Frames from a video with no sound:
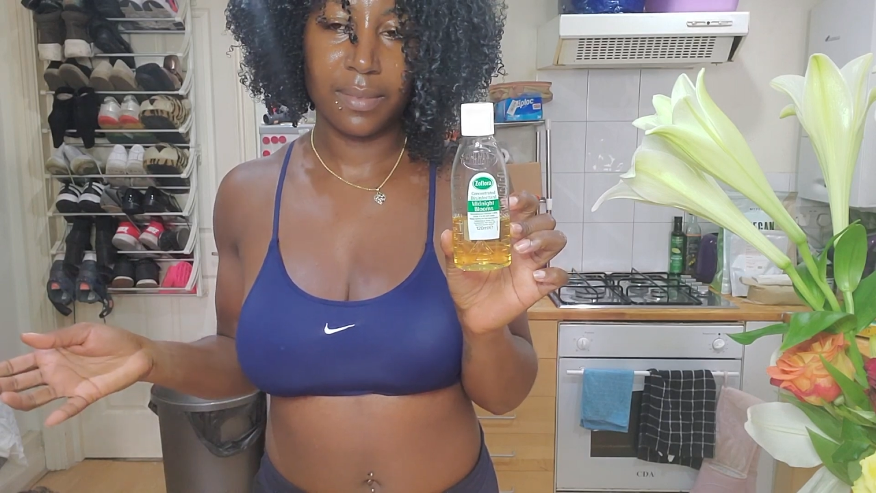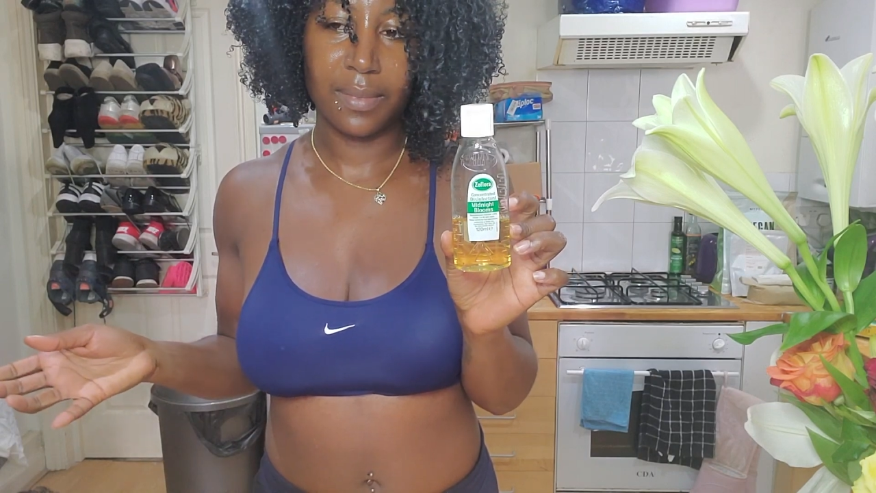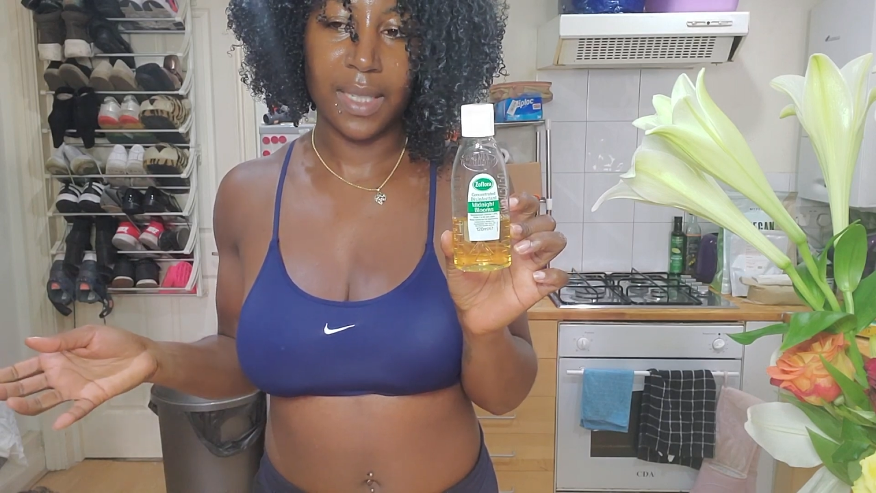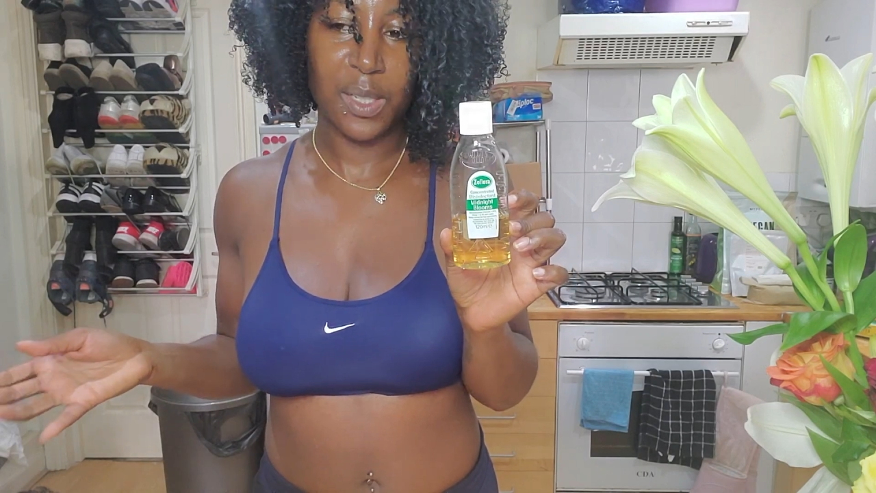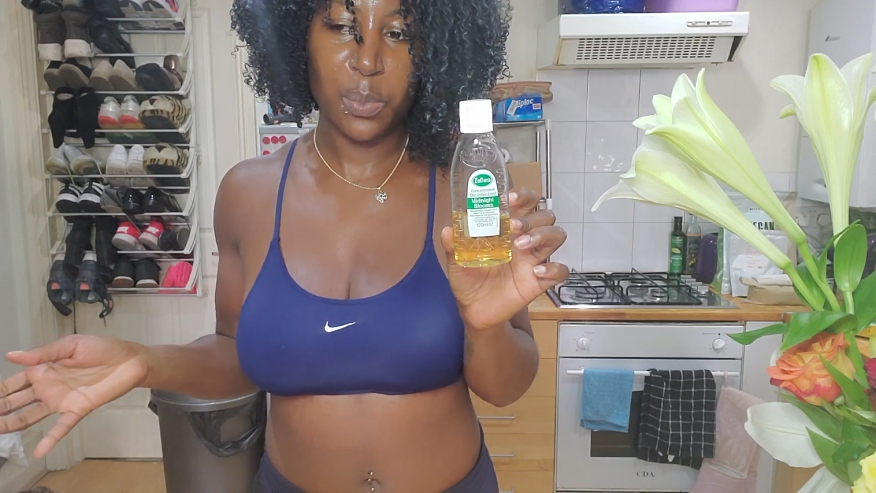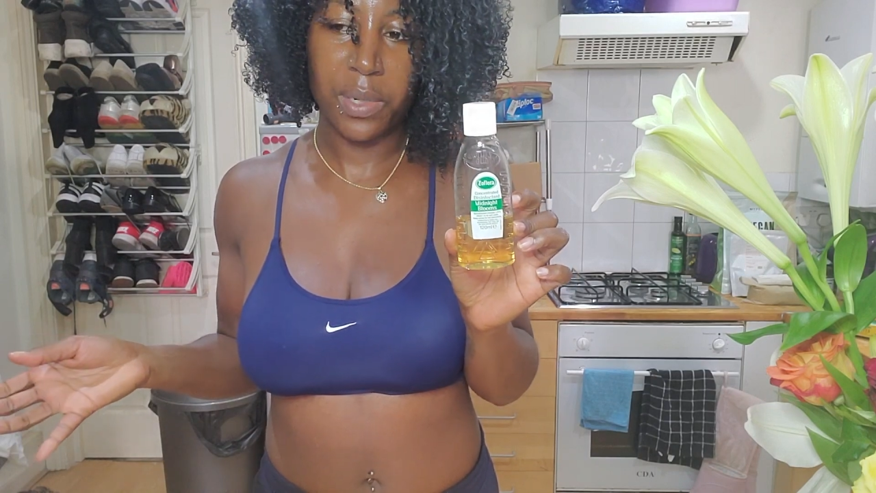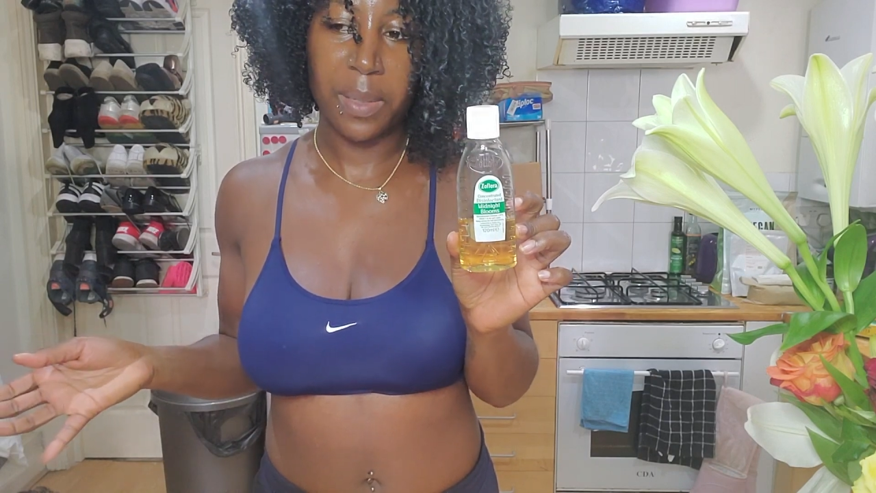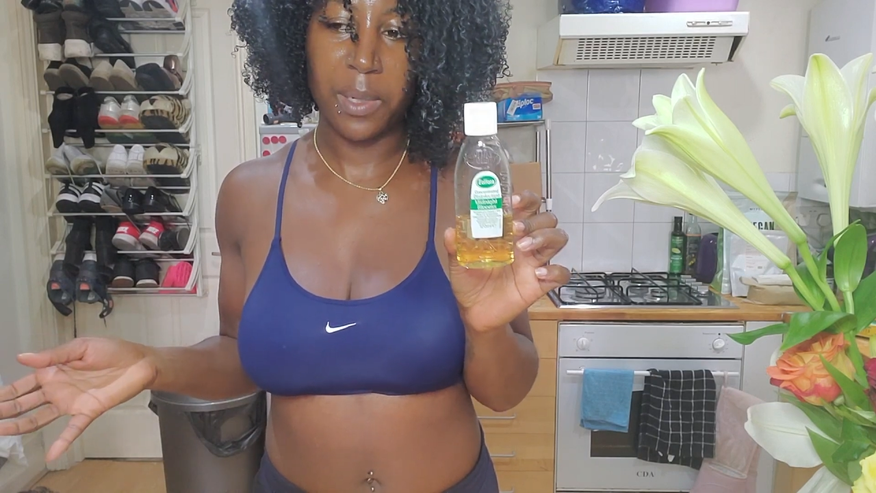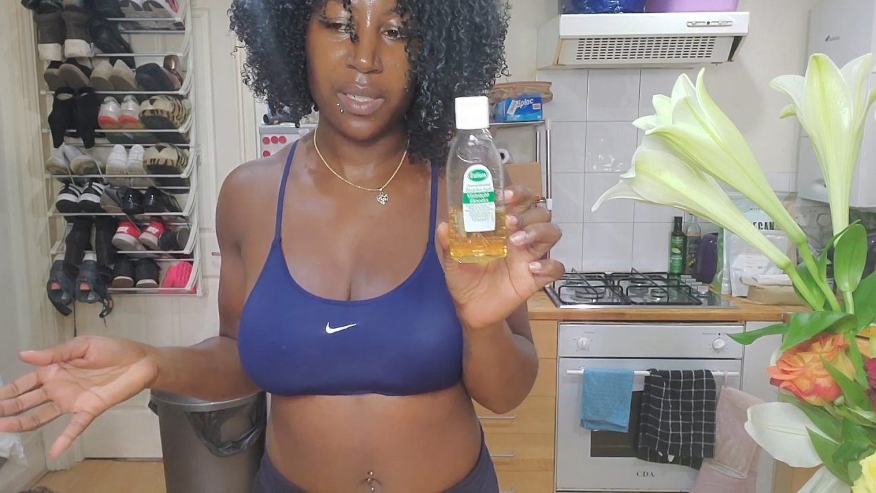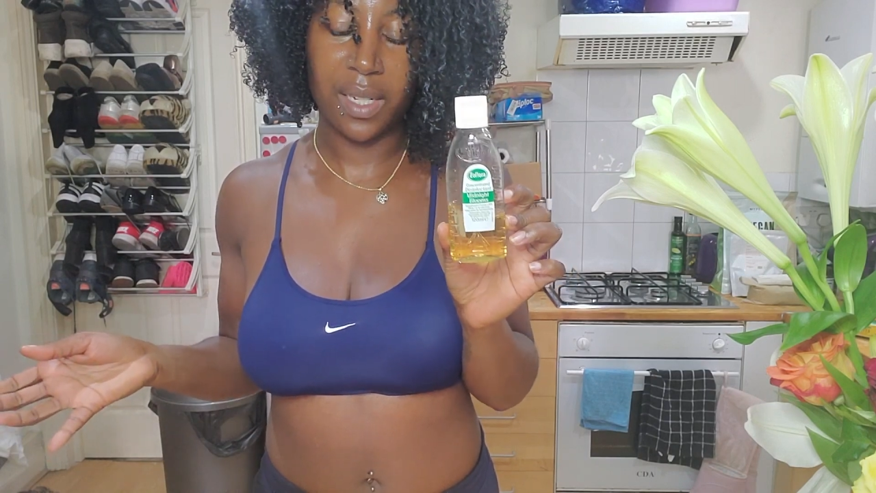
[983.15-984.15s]
That's pretty
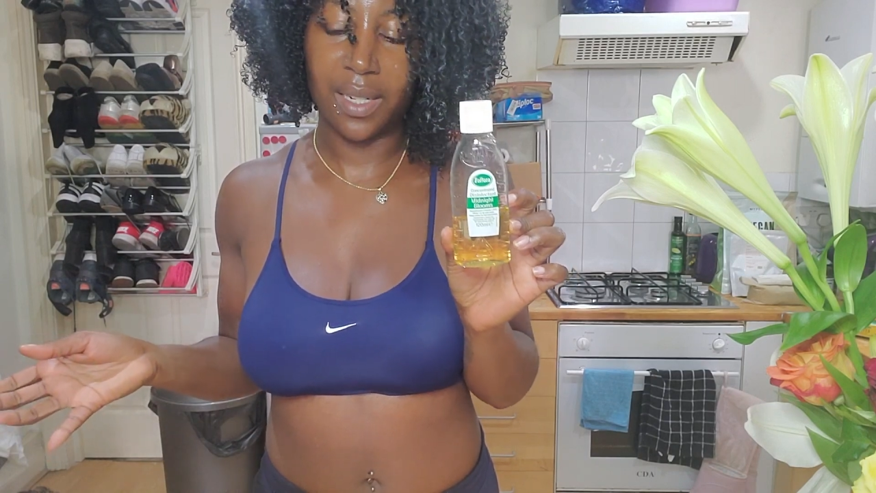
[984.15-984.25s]
much